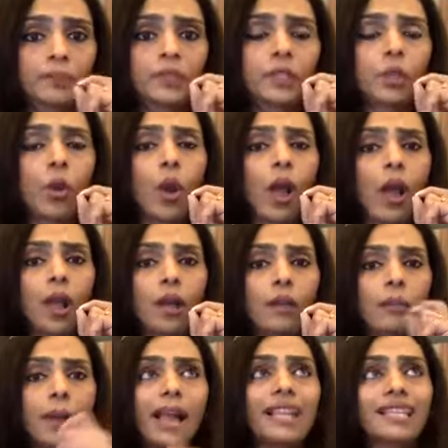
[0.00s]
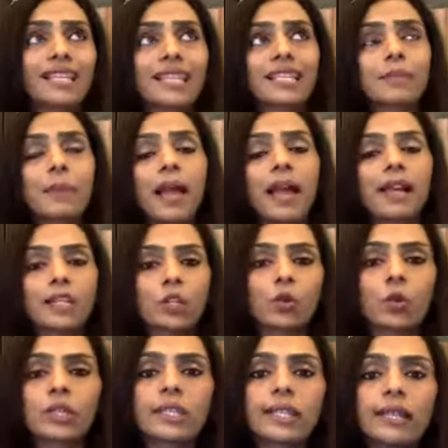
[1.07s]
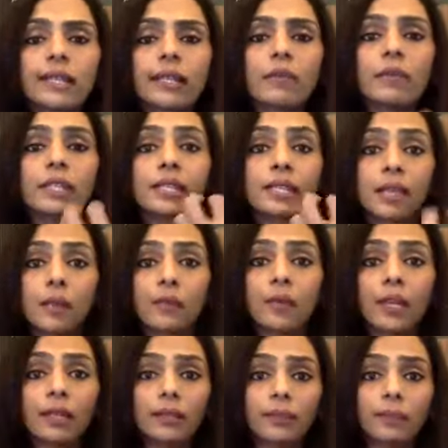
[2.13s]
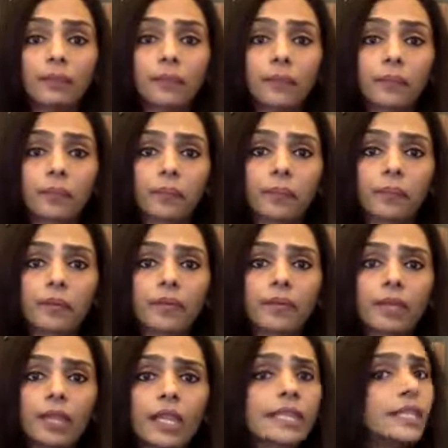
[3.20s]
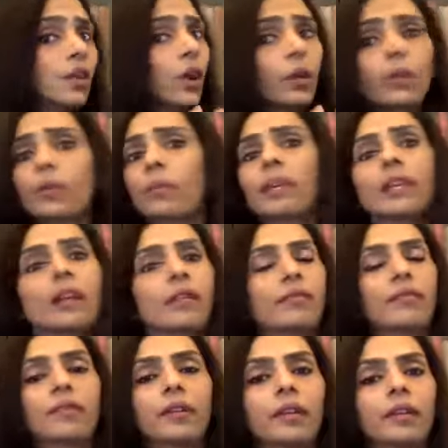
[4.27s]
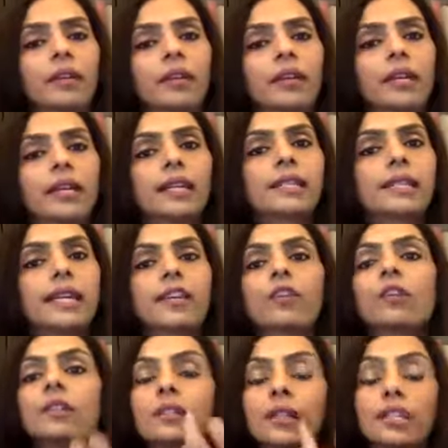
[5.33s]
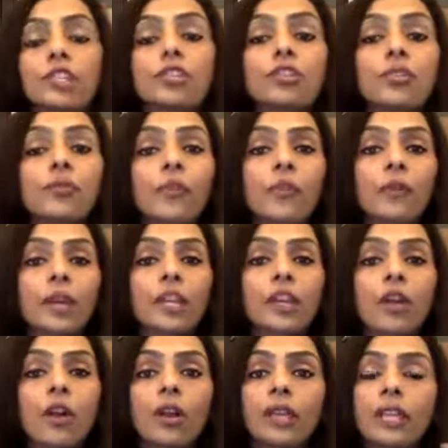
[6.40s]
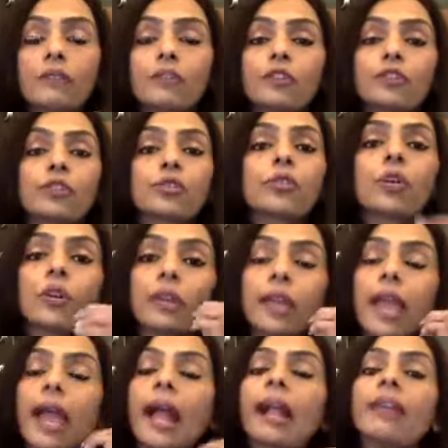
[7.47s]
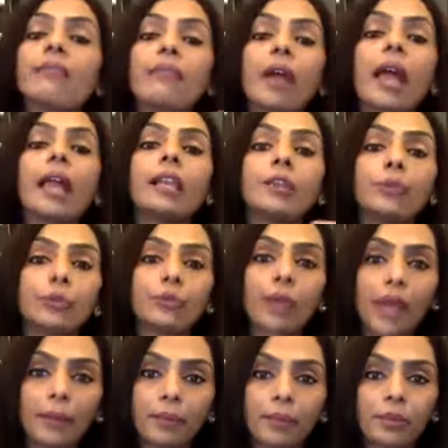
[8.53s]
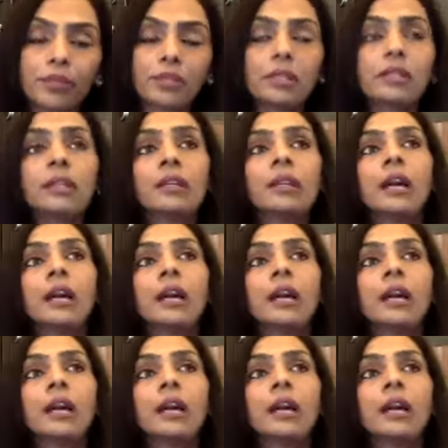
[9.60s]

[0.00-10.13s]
So by associating with someone is not going to be enough. It cannot continue for very long if you do not add value to that person.